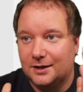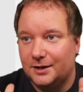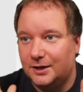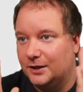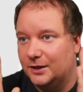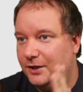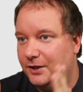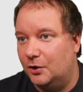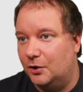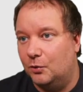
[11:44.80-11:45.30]

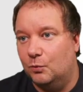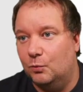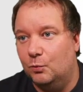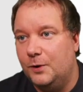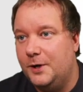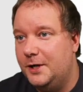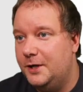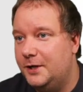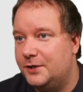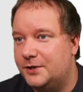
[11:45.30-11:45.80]
you know,
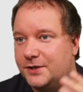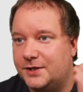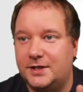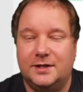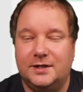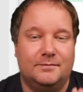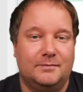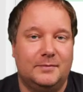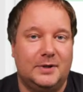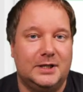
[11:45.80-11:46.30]
weeks,
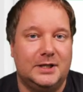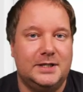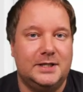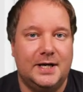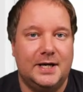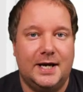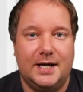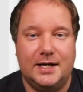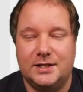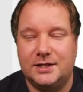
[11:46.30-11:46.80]
give me
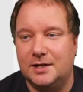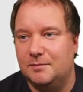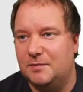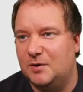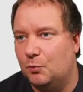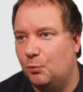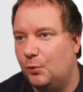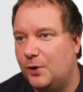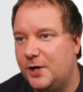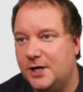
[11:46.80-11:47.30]
days, give me
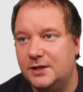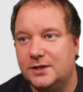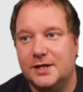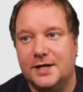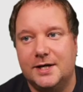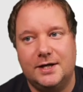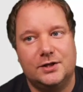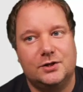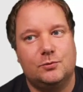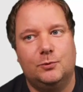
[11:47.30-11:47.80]

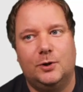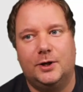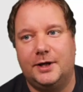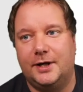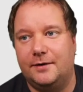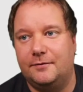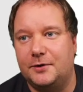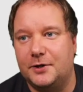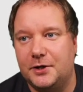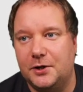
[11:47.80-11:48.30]
weekdays,
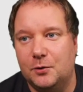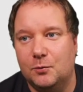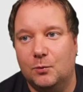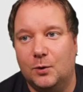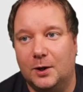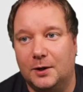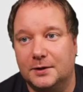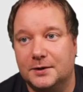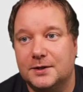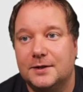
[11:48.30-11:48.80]
whatever you
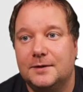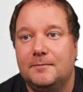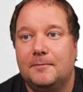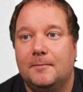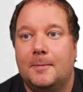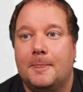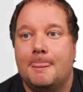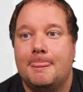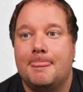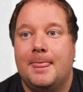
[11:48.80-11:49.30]
want.
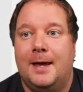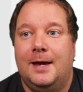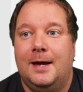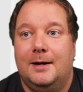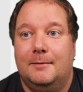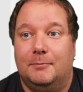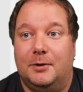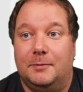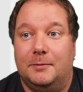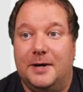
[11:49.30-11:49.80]

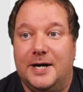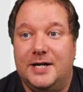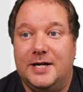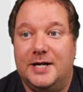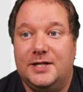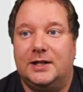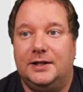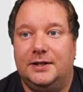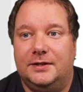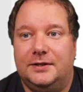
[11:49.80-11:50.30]
But
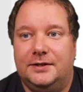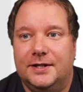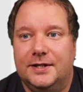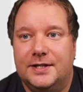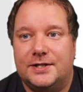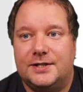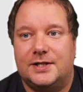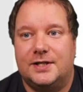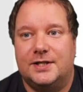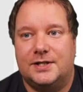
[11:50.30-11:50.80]
basically,
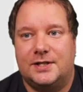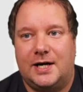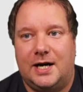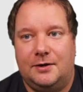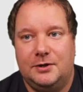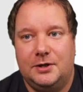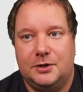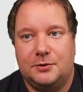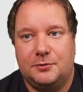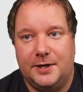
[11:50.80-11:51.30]
this is how
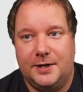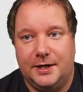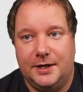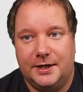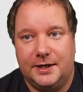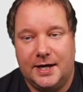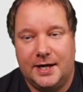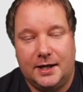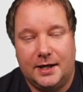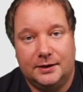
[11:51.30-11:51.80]
you create a
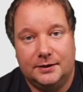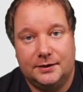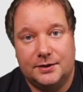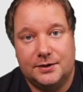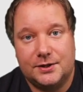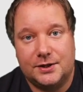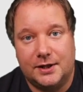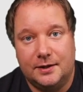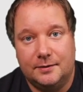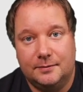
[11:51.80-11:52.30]
calendar
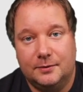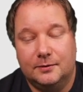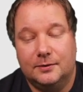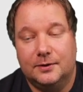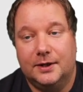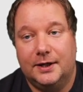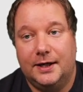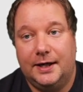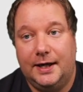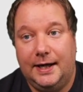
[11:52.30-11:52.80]

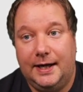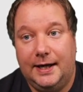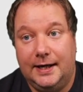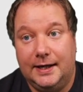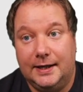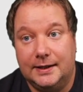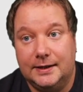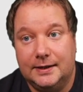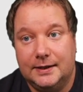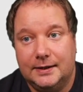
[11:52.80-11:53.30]
table
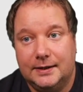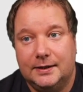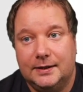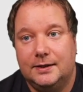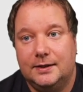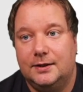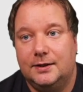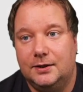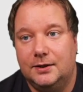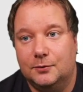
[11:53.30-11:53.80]
in
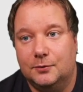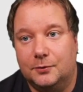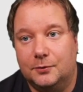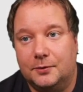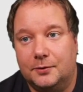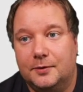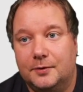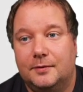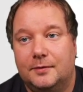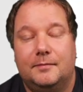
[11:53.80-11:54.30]

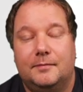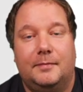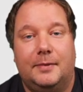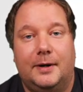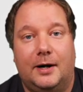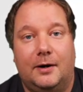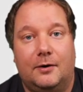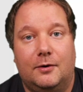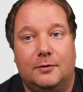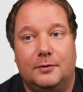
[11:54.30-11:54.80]
your
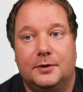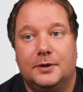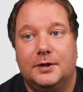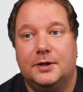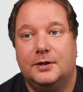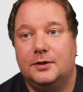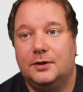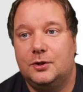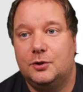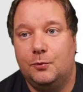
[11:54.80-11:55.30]
Power
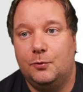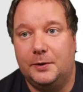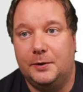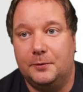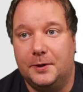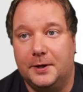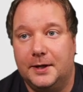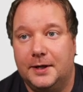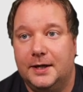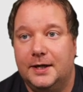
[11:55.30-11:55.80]

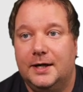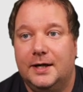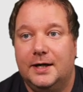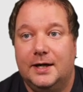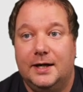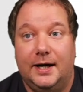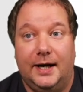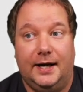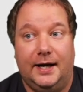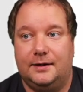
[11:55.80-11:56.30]
Query.
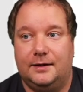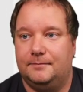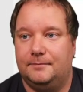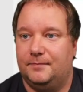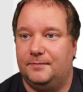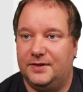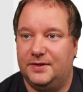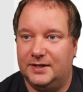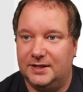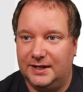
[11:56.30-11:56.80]
And
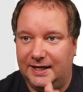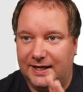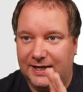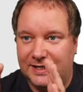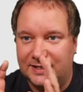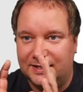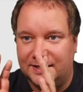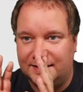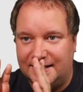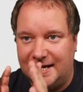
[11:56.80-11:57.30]

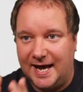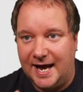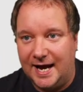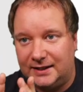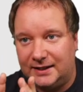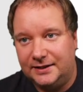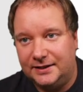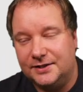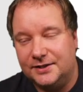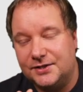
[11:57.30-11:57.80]

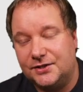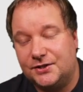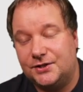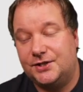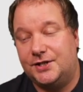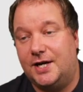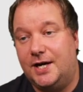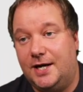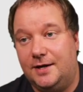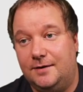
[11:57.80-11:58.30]
exactly the
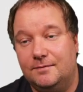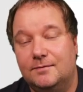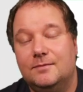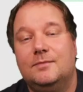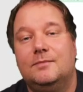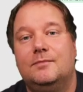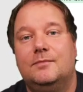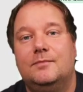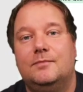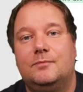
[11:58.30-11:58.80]
same
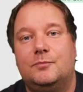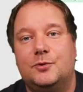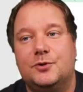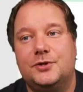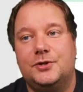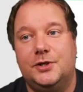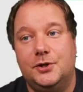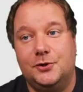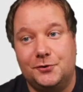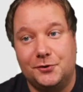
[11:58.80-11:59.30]

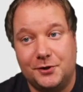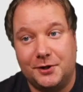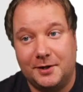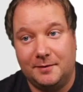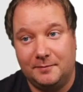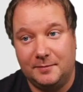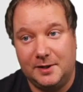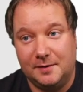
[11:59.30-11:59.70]
procedure can be